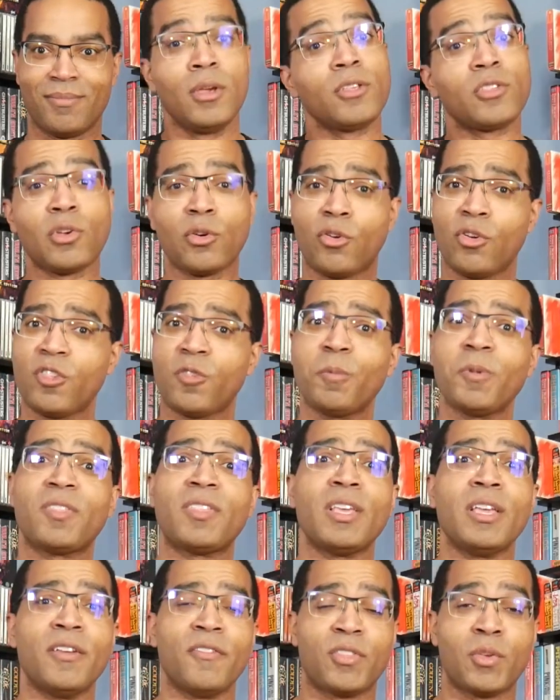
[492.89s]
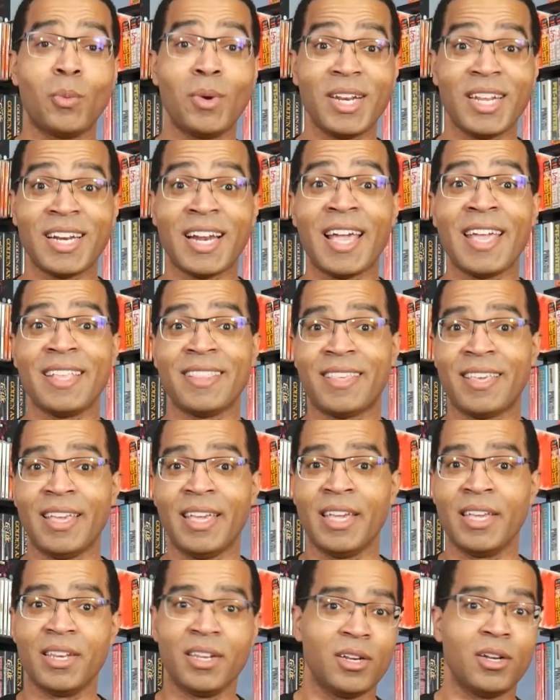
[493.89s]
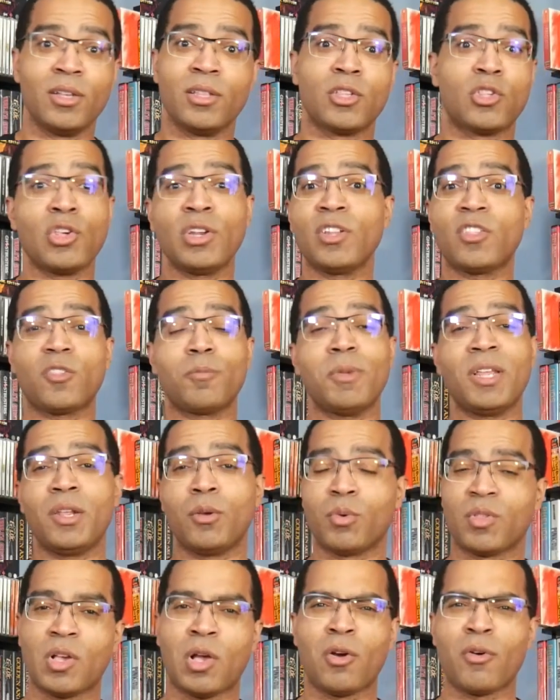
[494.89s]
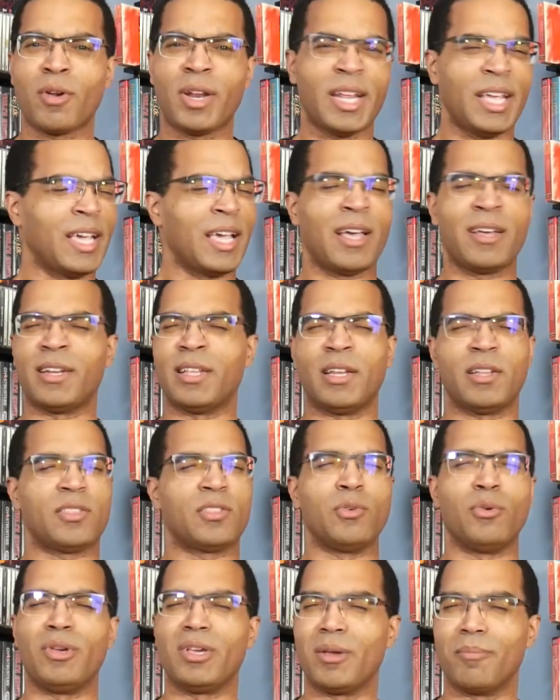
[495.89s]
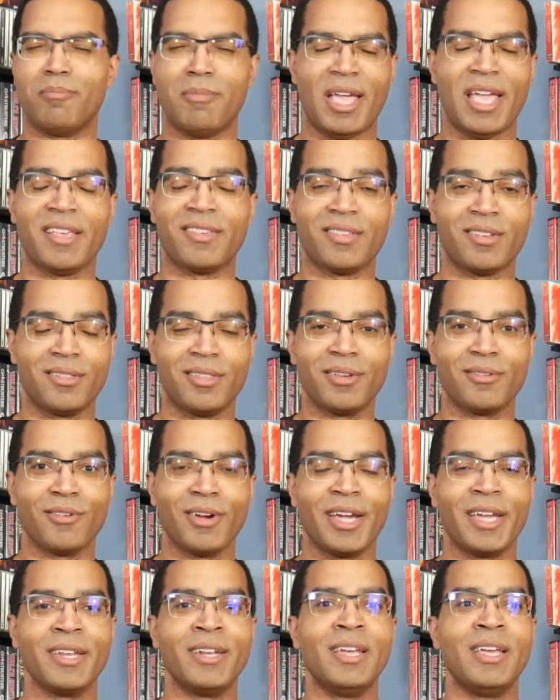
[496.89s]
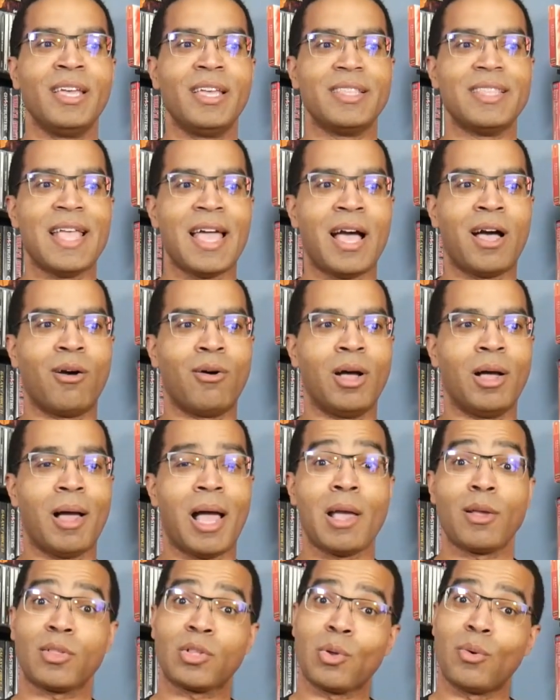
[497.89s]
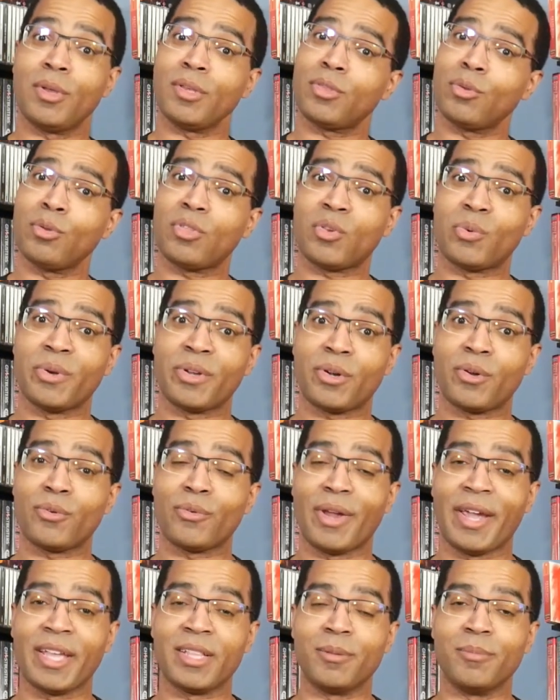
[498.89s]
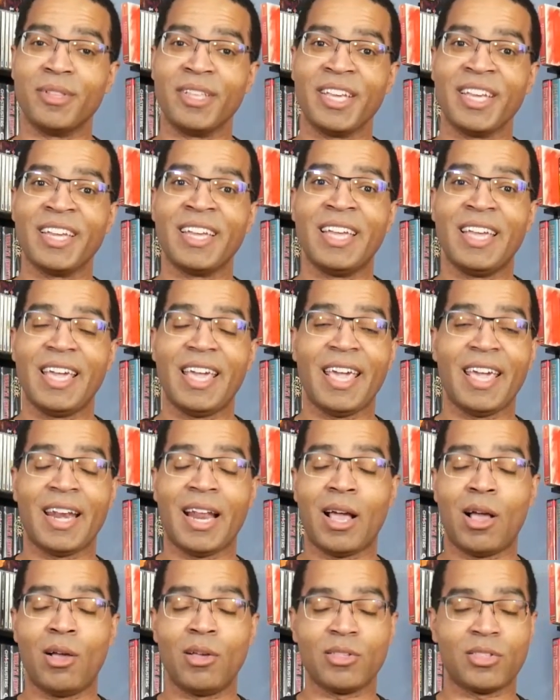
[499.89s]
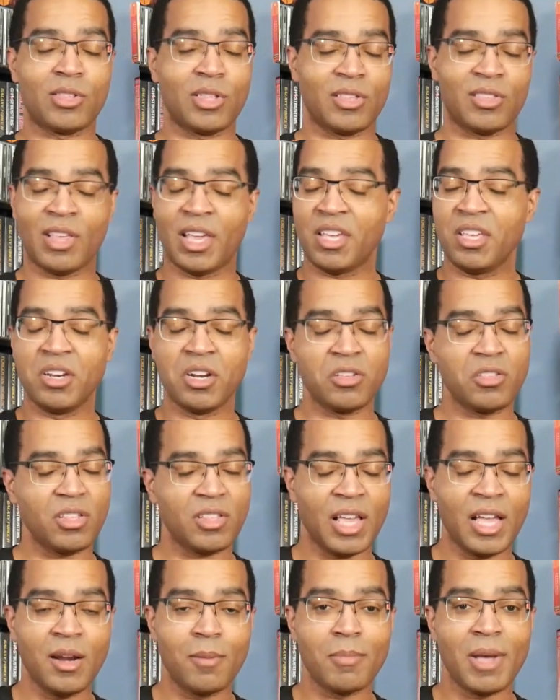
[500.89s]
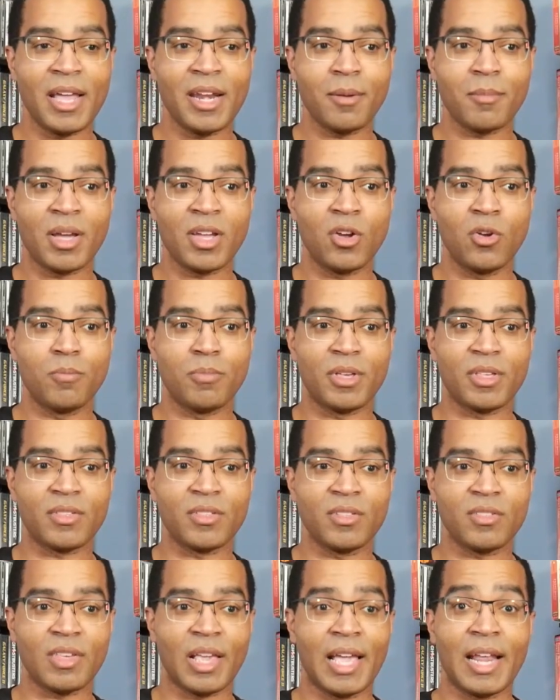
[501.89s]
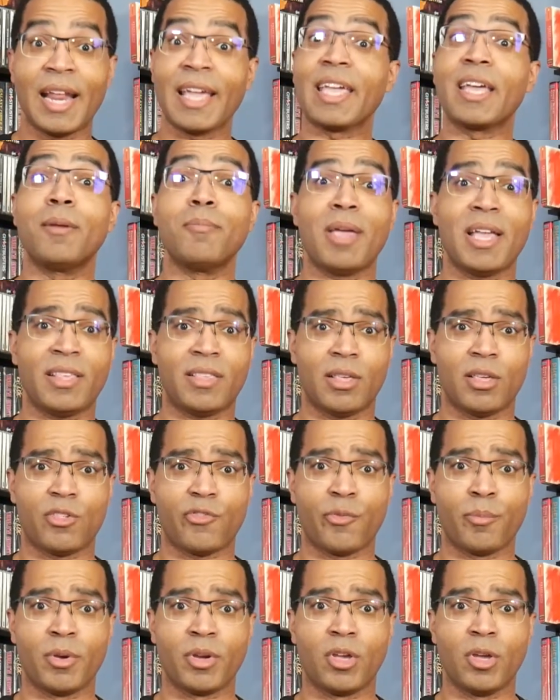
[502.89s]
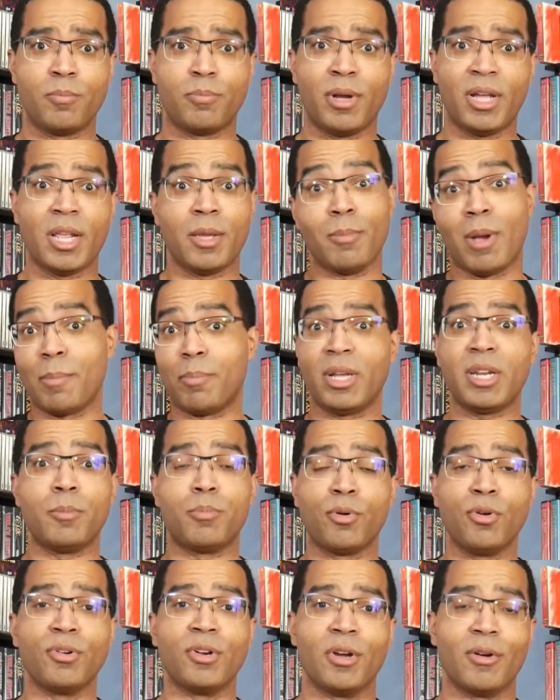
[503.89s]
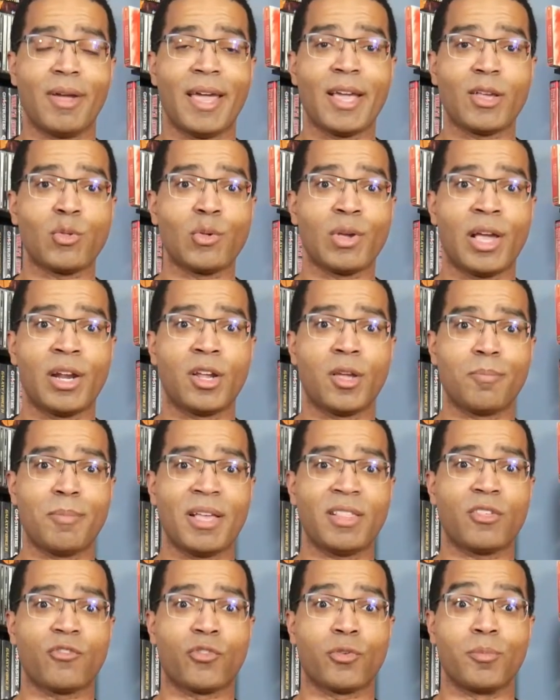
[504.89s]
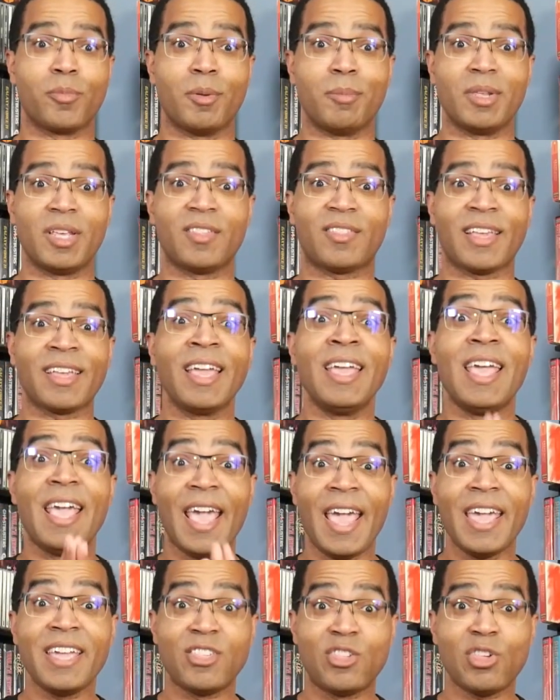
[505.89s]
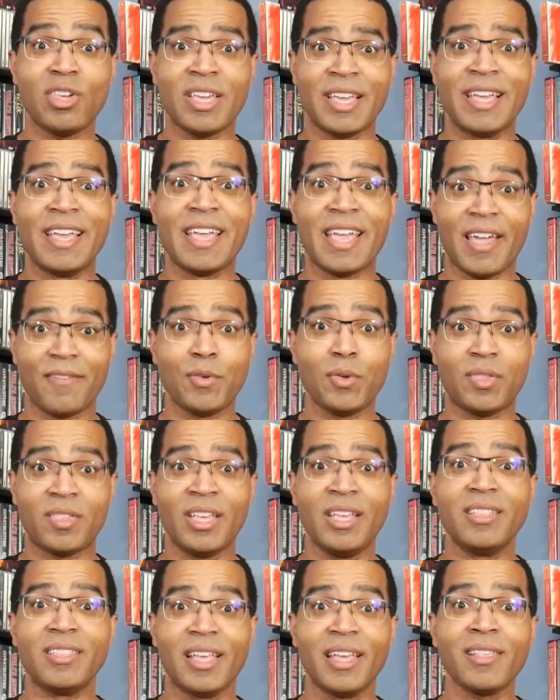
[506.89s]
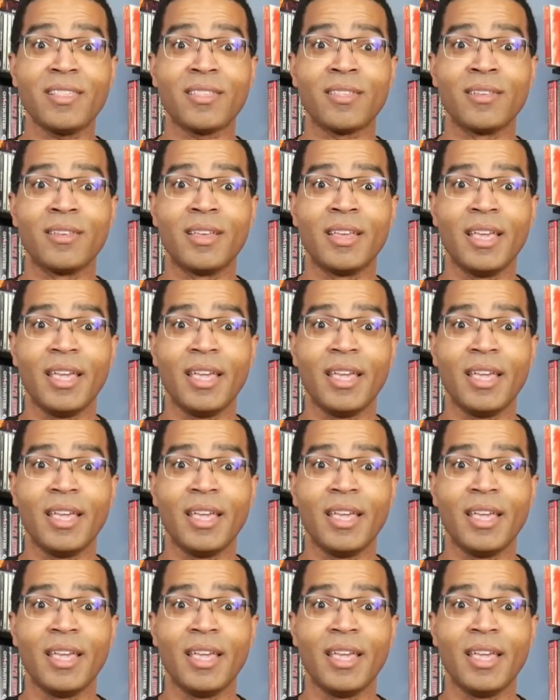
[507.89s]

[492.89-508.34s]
So Christmas Eve 2019, you know, the Genesis Mini was already out and it's doing amazingly, right? Now, I was going through Twitter randomly, and I was just like, you know, just kind of minding my own business, and I get a message from a good buddy, my buddy Bruno. I actually got a good message from him, and he's like, "Hey G, have you seen this?"